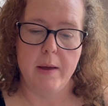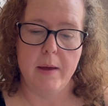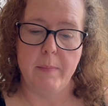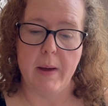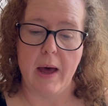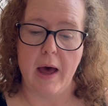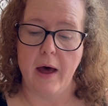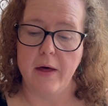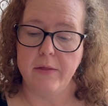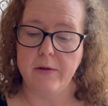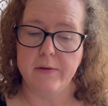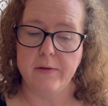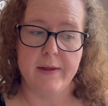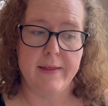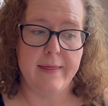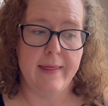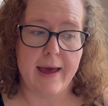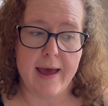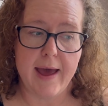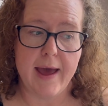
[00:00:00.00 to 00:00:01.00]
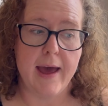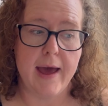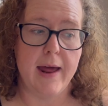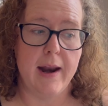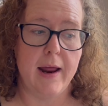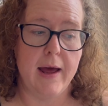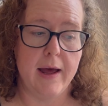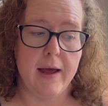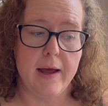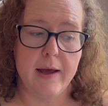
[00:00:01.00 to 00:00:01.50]
But other than that,
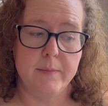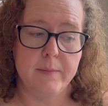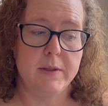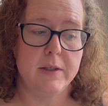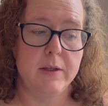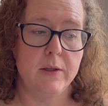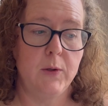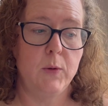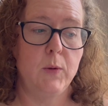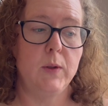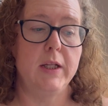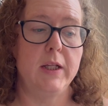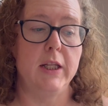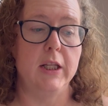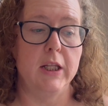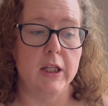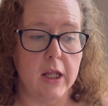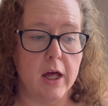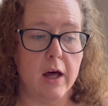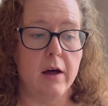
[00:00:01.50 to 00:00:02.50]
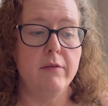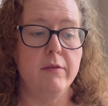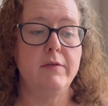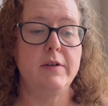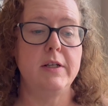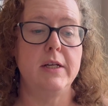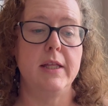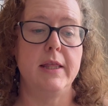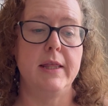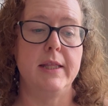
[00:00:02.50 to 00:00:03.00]
I absolutely loved
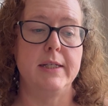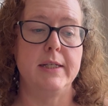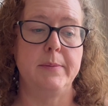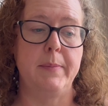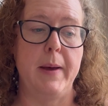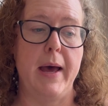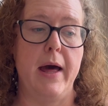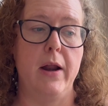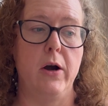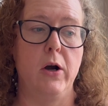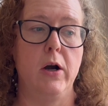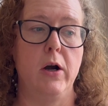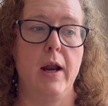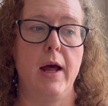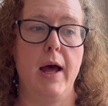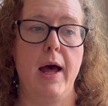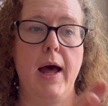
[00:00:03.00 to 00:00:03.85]
this pattern.